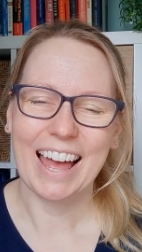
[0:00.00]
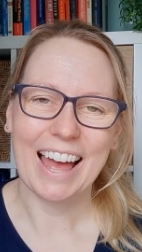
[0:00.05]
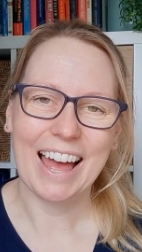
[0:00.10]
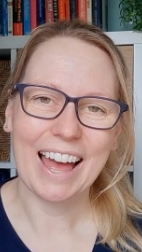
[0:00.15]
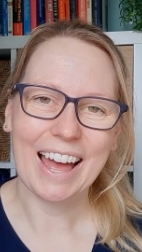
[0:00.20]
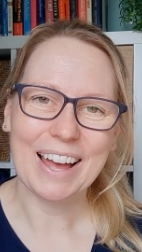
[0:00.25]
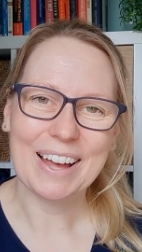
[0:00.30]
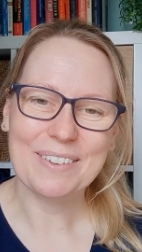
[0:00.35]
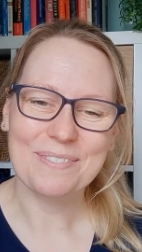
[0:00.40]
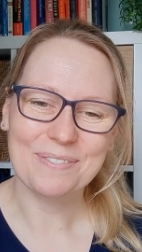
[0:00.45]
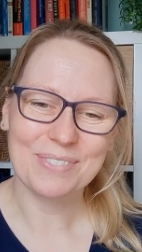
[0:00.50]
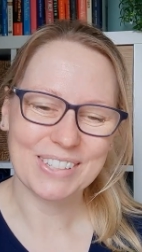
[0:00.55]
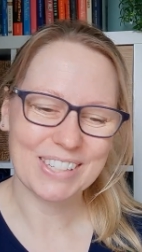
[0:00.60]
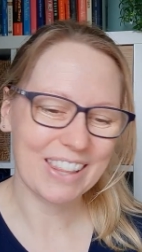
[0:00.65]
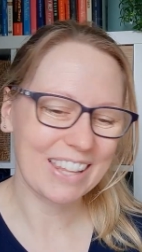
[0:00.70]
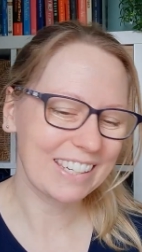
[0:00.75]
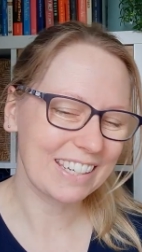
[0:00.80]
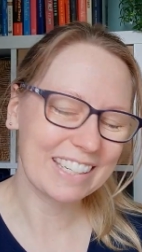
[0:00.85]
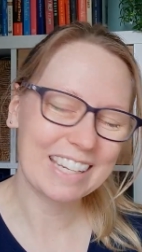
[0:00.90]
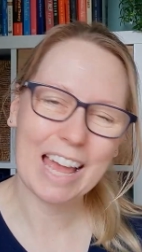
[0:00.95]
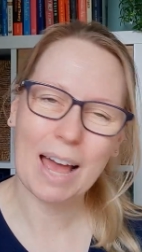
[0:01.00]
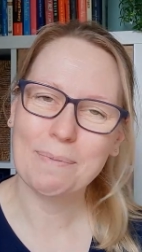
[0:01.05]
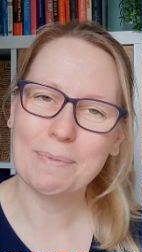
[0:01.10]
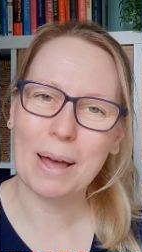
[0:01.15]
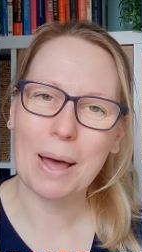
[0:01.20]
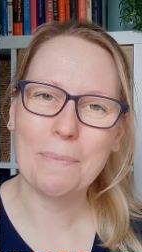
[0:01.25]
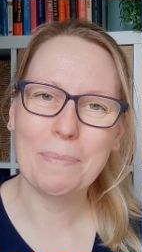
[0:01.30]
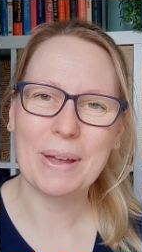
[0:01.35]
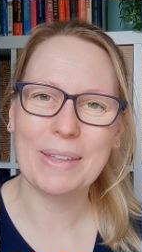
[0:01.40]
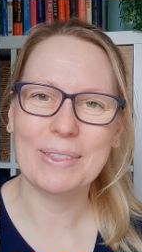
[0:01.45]
So this has come
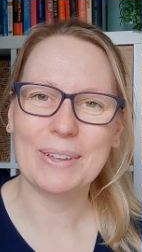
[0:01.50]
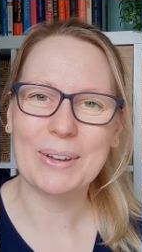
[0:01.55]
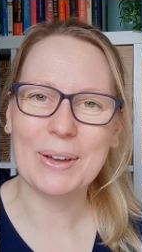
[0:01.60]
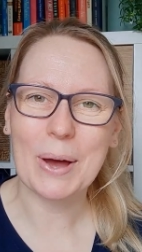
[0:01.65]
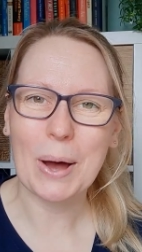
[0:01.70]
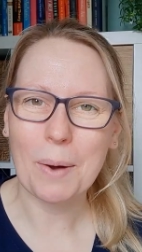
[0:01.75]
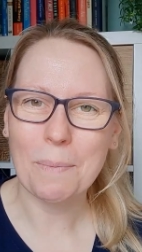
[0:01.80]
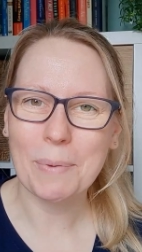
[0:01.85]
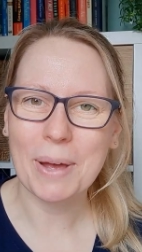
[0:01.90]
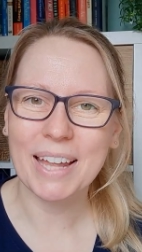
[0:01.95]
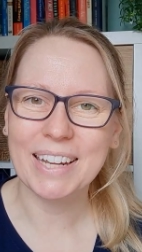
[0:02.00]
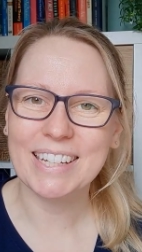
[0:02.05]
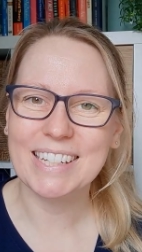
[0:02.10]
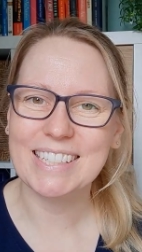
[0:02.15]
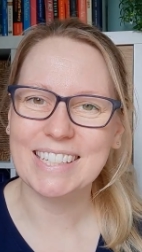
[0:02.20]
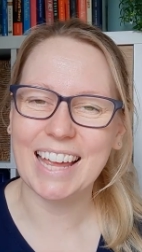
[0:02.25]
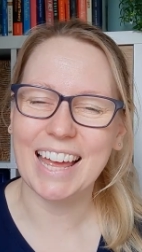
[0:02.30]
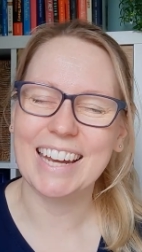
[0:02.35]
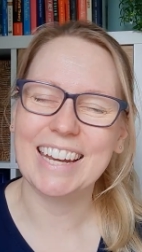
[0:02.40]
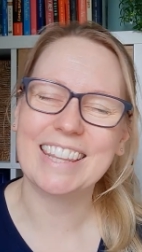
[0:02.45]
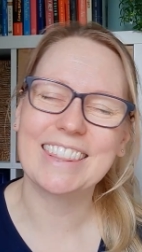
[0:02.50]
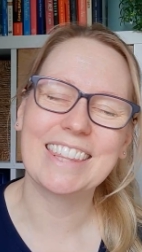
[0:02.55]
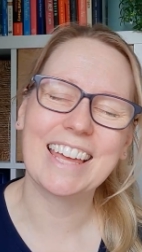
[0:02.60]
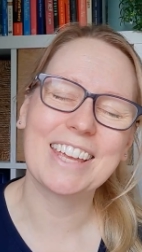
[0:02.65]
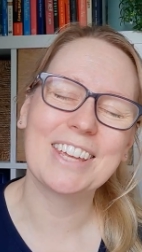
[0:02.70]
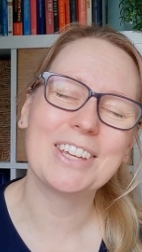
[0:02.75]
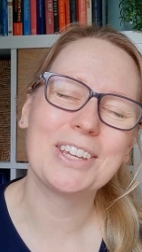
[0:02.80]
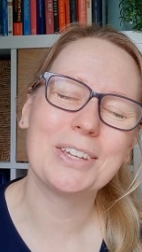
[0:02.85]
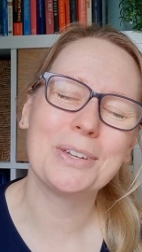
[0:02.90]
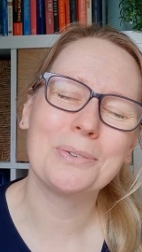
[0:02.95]
up in the comments, and
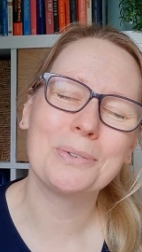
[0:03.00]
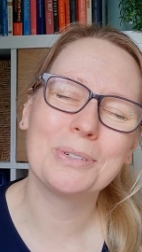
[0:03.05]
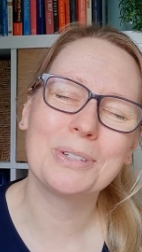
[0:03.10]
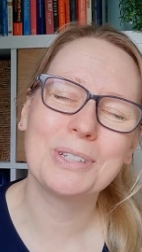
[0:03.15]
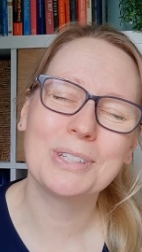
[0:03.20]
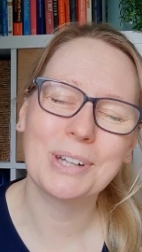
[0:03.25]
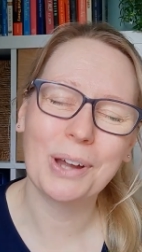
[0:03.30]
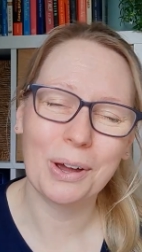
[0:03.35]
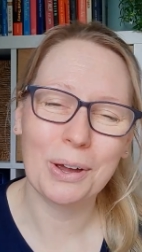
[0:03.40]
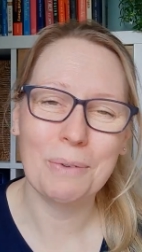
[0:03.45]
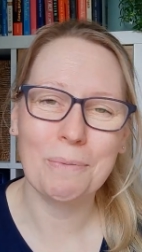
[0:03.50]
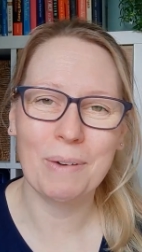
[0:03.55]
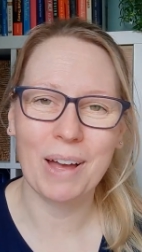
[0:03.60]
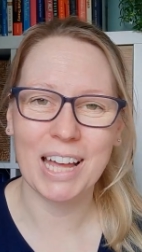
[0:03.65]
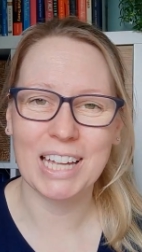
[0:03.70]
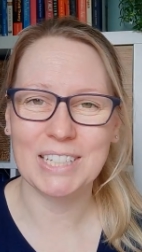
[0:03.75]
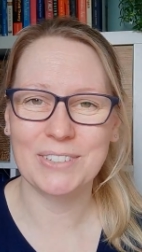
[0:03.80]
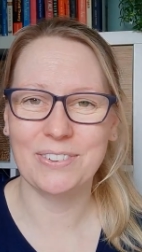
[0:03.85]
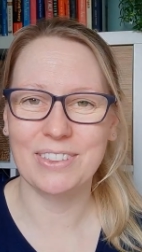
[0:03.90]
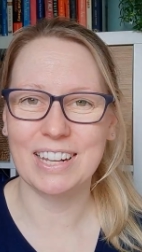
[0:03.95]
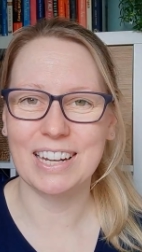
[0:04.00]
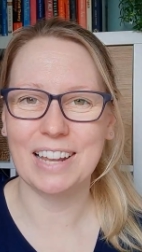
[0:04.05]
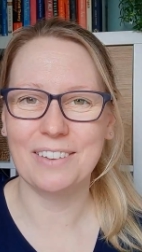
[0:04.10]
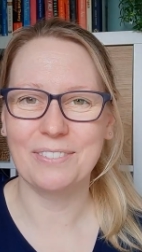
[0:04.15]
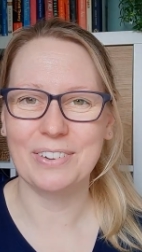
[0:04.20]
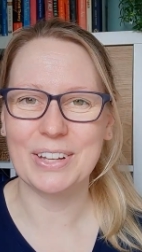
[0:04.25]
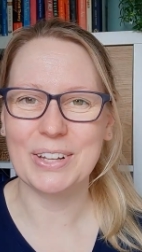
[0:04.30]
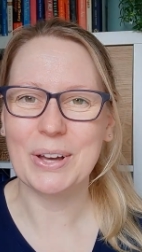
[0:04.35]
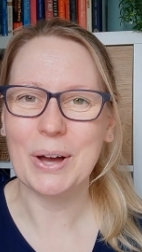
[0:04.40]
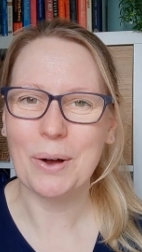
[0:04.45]
thank you so much for the
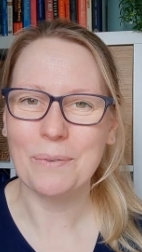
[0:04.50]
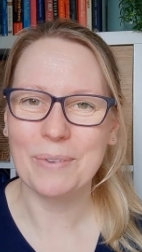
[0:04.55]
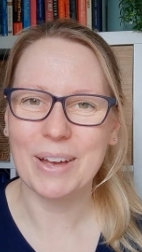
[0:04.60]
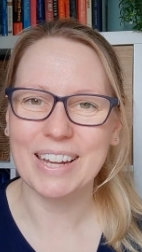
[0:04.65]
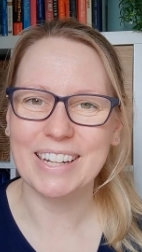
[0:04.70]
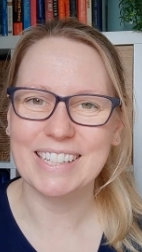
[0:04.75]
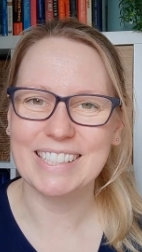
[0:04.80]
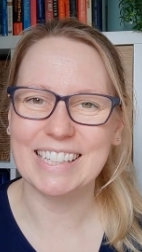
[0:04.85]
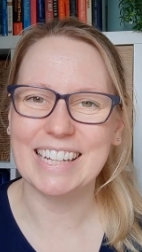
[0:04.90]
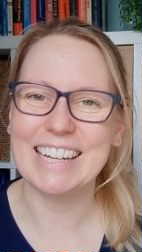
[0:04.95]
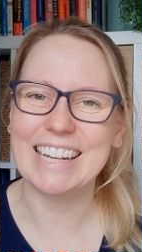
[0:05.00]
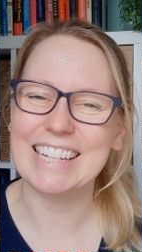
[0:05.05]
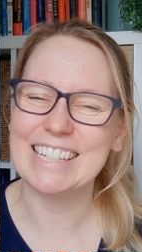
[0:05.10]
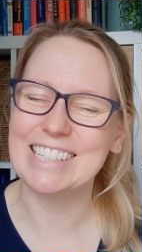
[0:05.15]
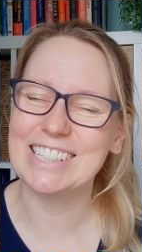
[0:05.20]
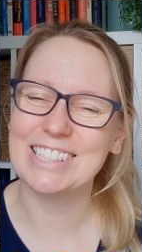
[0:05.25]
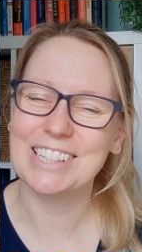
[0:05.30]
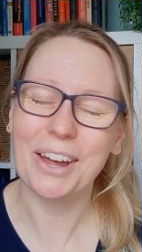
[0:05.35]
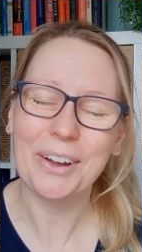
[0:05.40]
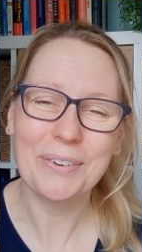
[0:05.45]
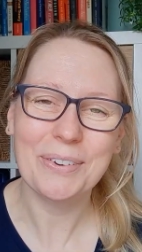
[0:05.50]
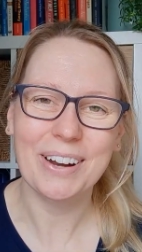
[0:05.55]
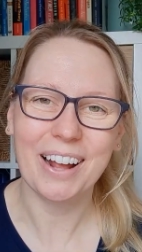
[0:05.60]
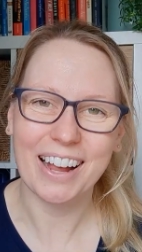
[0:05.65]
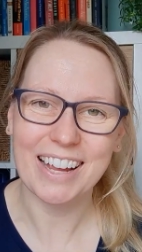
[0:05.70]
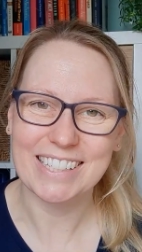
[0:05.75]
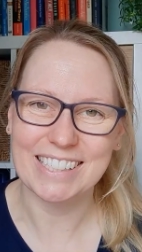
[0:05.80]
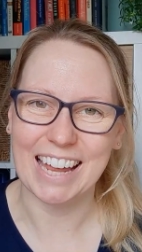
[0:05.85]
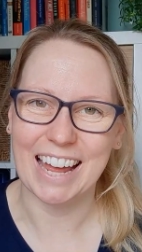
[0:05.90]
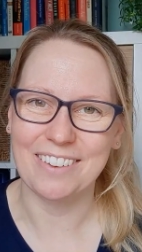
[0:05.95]
lovely comments. It is so
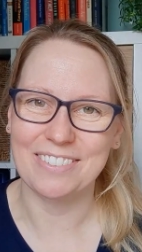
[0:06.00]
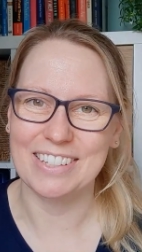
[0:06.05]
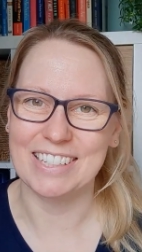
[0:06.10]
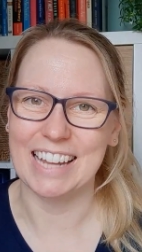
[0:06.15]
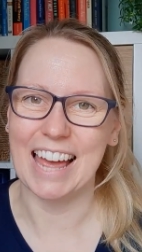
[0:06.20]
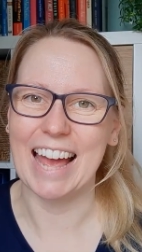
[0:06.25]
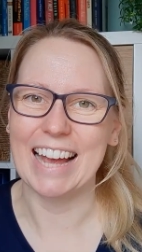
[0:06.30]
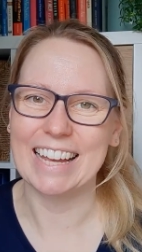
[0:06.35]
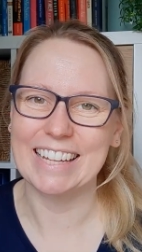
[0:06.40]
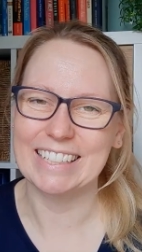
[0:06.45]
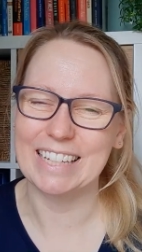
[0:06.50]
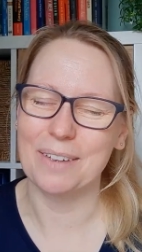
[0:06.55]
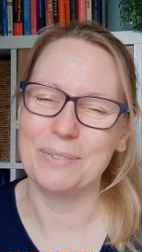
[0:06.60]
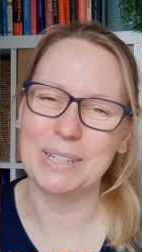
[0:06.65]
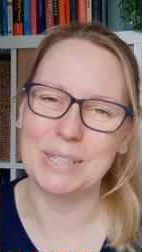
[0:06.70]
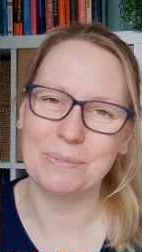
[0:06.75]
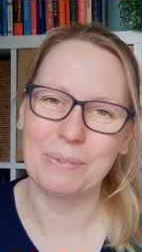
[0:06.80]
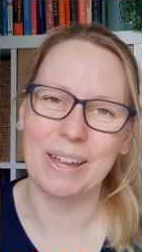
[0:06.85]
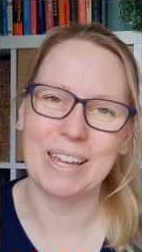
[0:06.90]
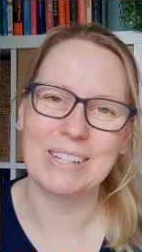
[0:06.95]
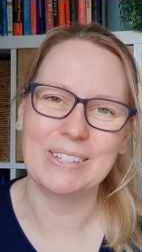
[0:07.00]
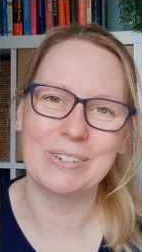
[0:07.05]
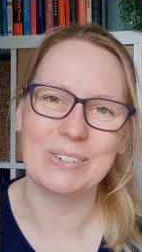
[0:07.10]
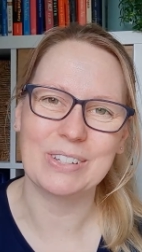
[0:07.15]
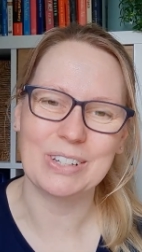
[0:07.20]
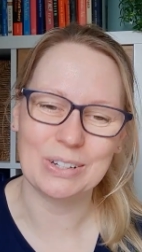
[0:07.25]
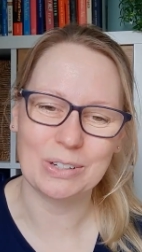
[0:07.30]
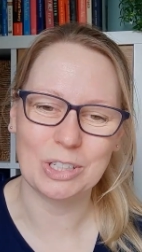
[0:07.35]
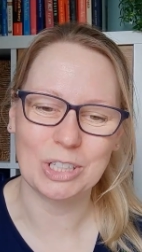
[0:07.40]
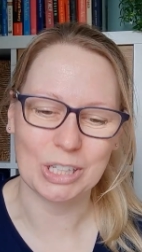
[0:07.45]
nice to have this academic space
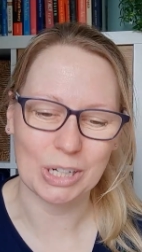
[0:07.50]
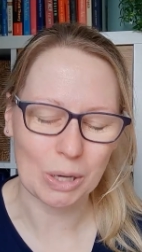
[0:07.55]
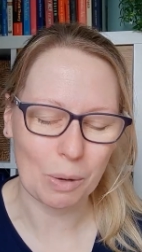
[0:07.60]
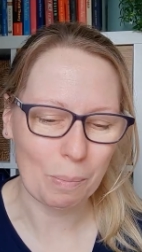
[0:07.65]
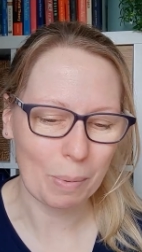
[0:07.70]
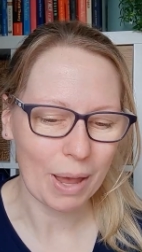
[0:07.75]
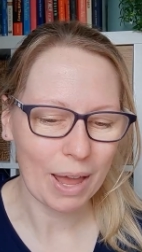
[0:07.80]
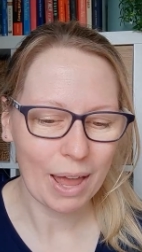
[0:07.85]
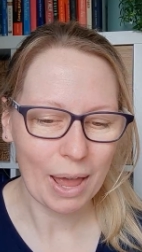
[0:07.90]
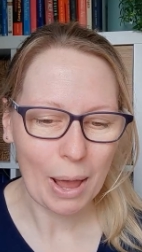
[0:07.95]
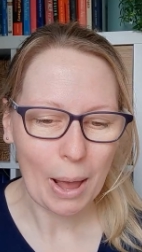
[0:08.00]
on YouTube.